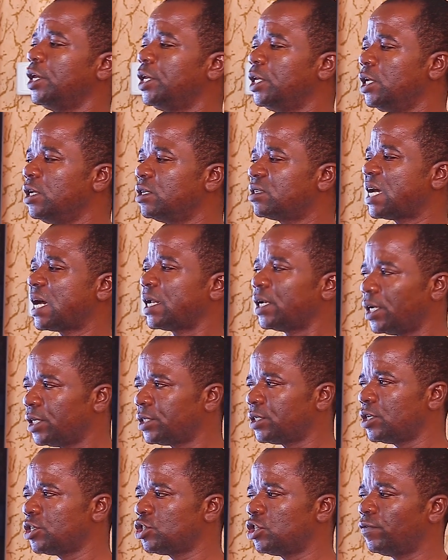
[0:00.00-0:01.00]
Gills are
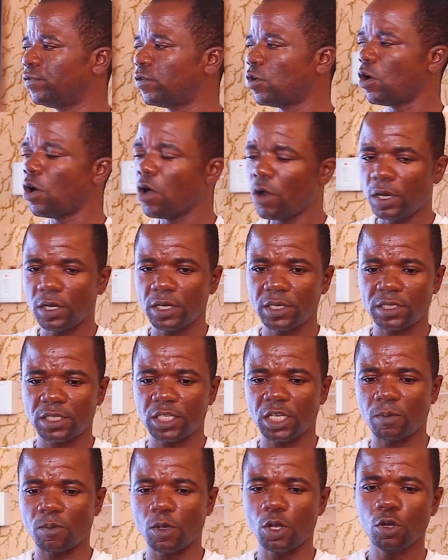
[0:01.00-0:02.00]
necessary for
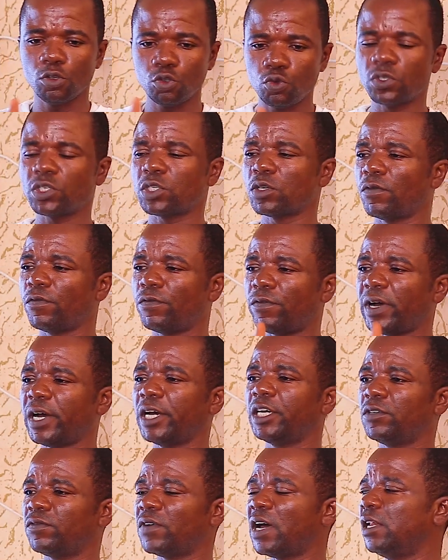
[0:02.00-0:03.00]
organisms to
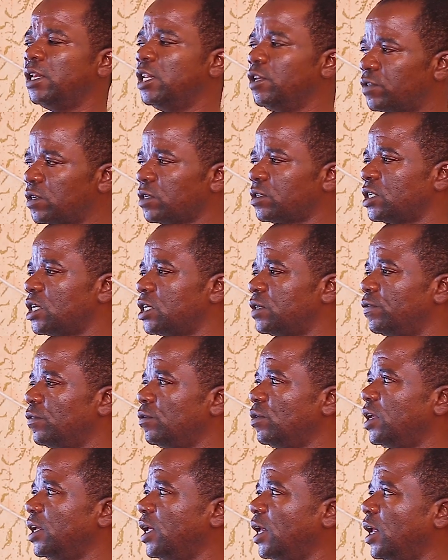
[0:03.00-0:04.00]
survive and live
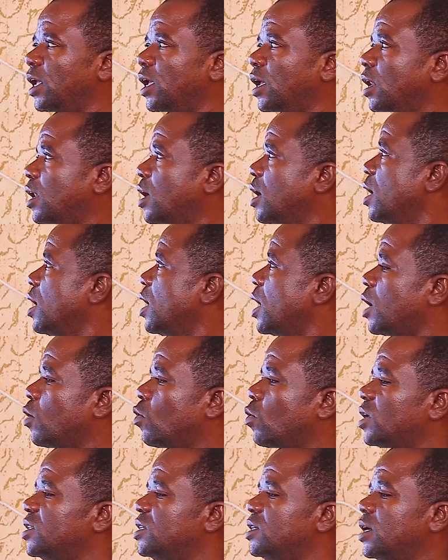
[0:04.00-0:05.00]
successfully in
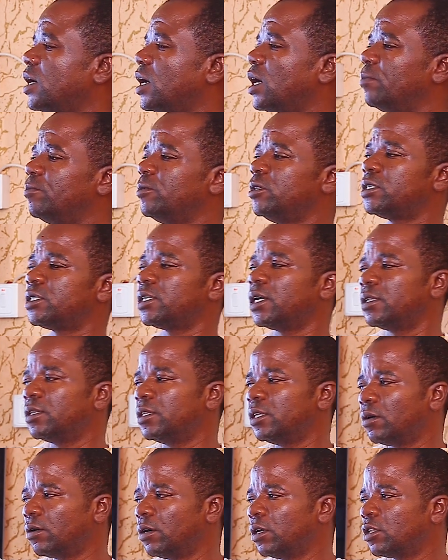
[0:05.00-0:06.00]
aquatic habitat.
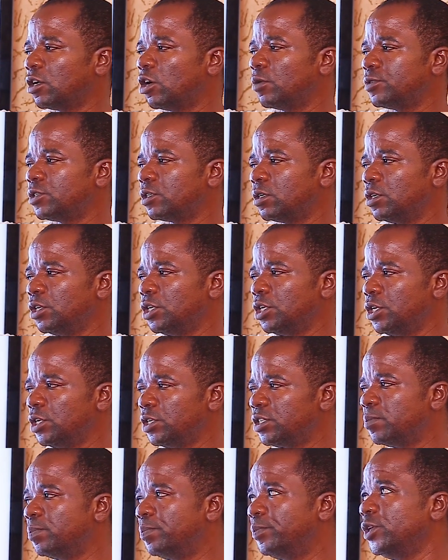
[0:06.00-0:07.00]
The correct option
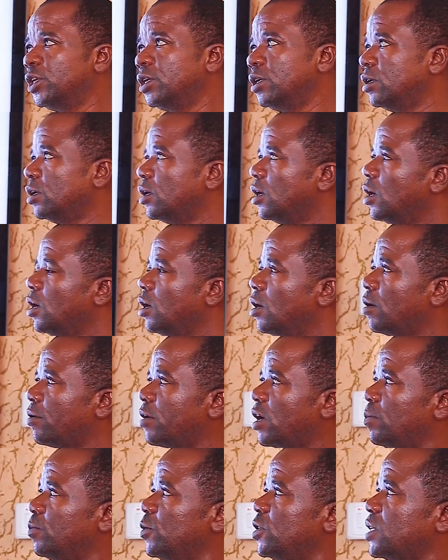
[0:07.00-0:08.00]
is B.
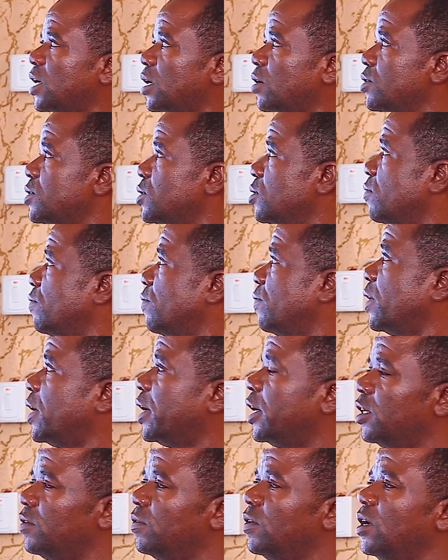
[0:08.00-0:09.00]
Rabbits cannot
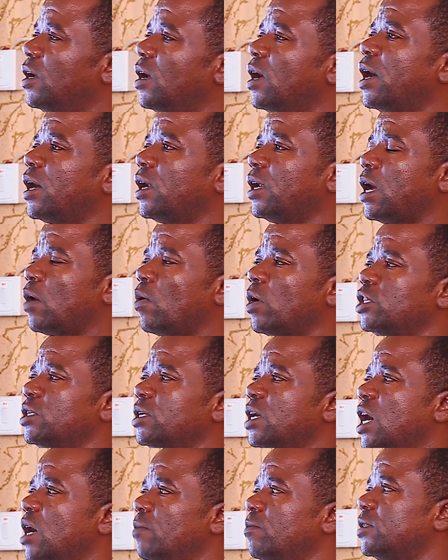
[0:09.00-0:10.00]
survive an
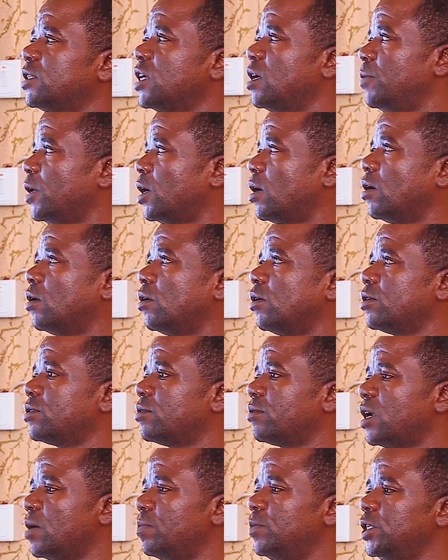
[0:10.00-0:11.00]
aquatic habitat
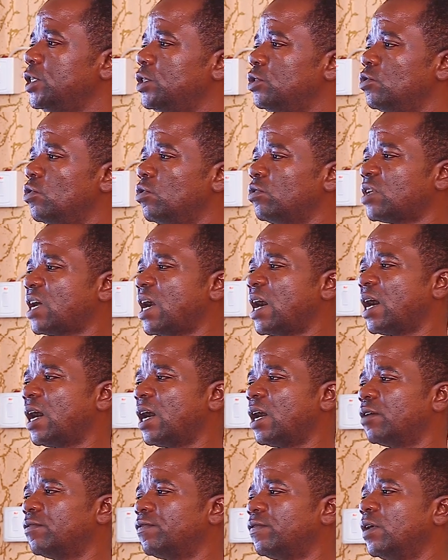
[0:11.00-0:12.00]
because rabbits don't
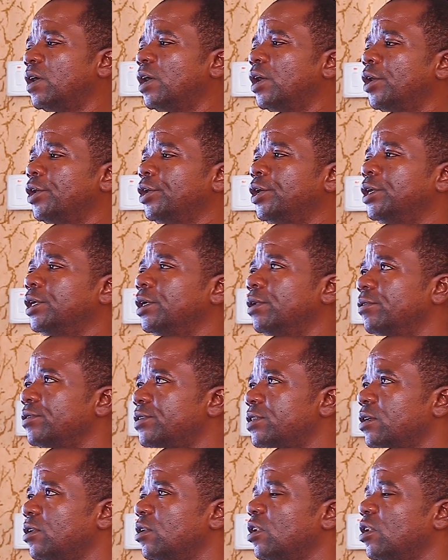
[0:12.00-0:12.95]
have gills.